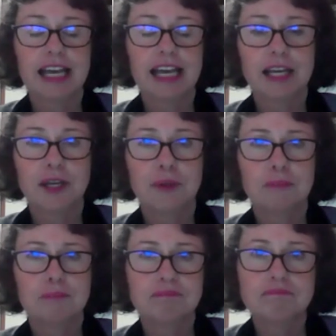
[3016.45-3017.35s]

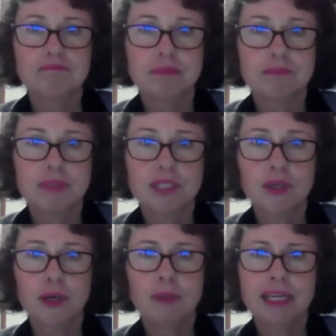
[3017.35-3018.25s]

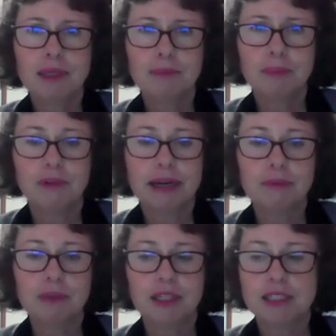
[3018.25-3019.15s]
so many
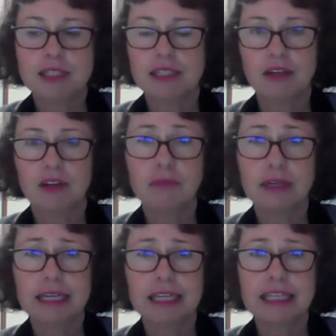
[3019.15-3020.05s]
parameters that I
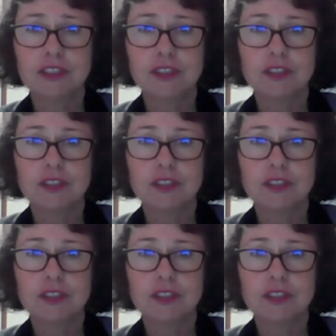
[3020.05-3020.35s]
really